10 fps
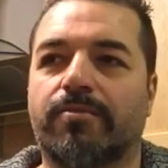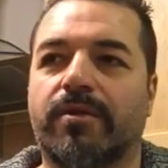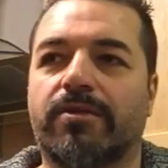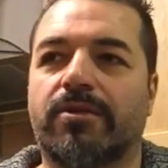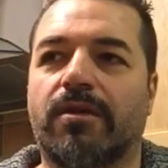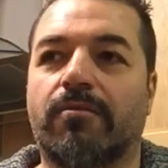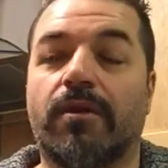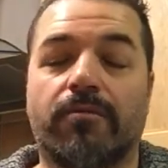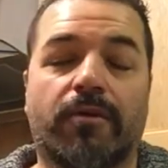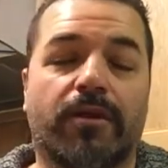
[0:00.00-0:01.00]
But uh,
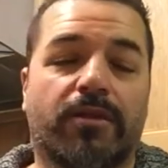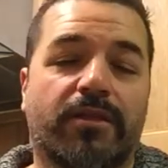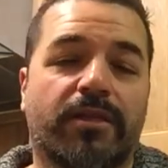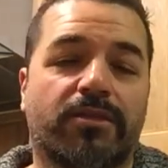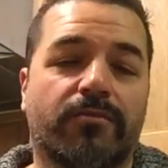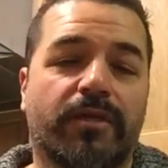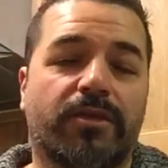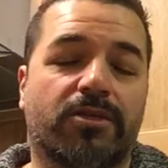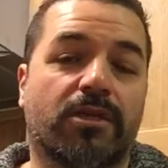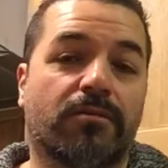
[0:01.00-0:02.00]
one one of the things that we decided